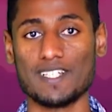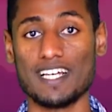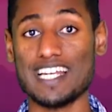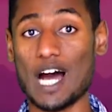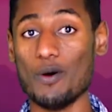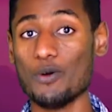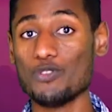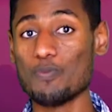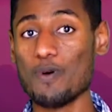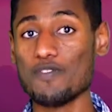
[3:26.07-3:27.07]
Now on
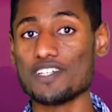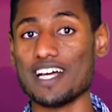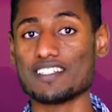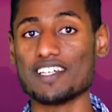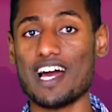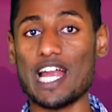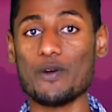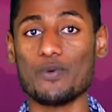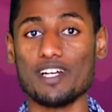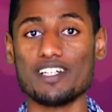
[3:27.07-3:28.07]
top of that, I
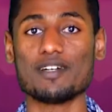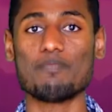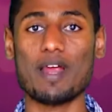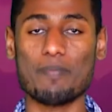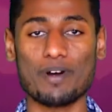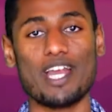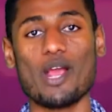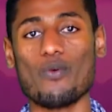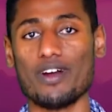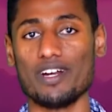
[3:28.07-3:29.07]
read paper
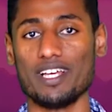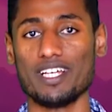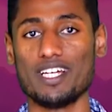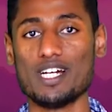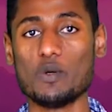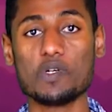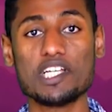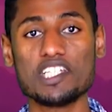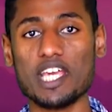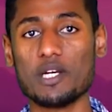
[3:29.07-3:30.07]
regularly, which
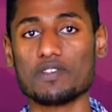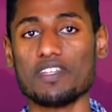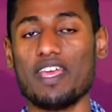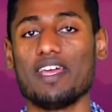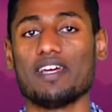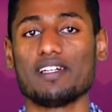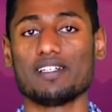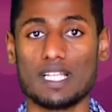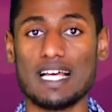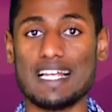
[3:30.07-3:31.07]
is a good thing.
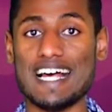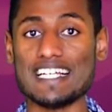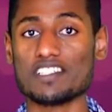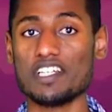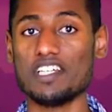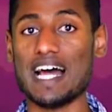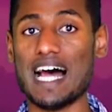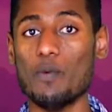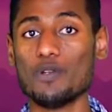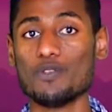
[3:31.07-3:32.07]
Lastly,
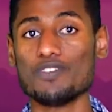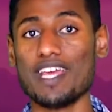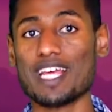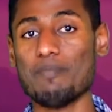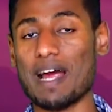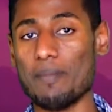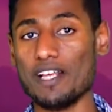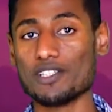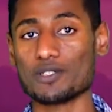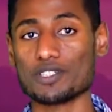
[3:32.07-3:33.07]
I want to thank my
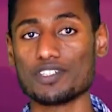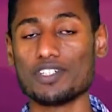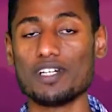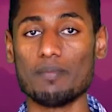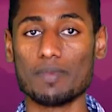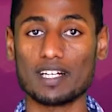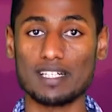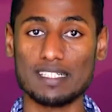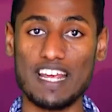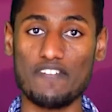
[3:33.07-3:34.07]
mentors,
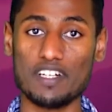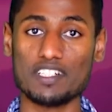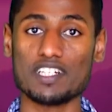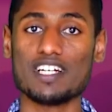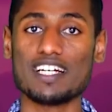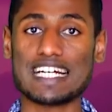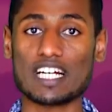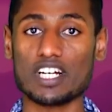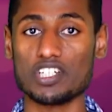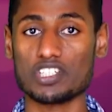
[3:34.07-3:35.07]
David,
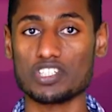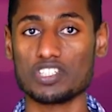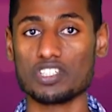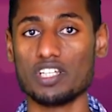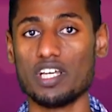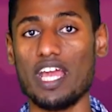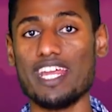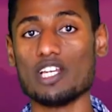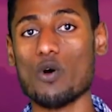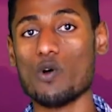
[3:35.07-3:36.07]
Chris,
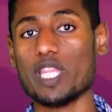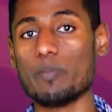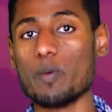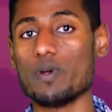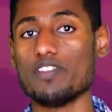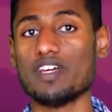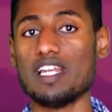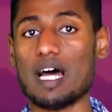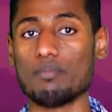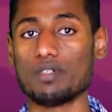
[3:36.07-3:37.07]
and all the people in the
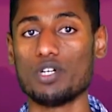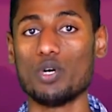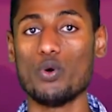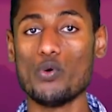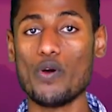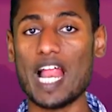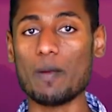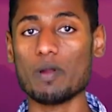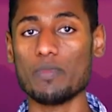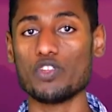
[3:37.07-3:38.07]
lab who
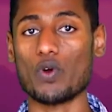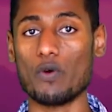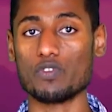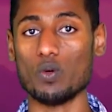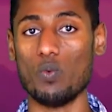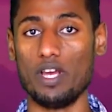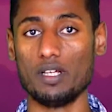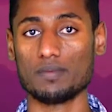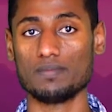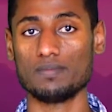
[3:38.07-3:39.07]
helped me throughout the way.
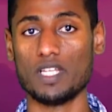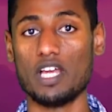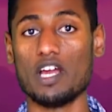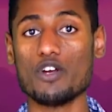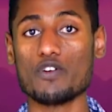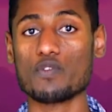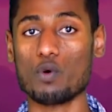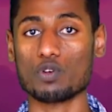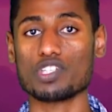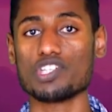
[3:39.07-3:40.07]
And of
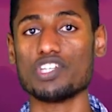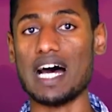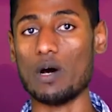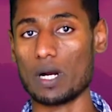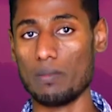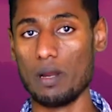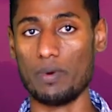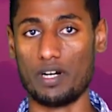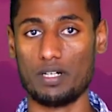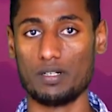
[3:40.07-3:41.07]
course, our
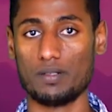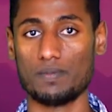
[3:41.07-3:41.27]
members.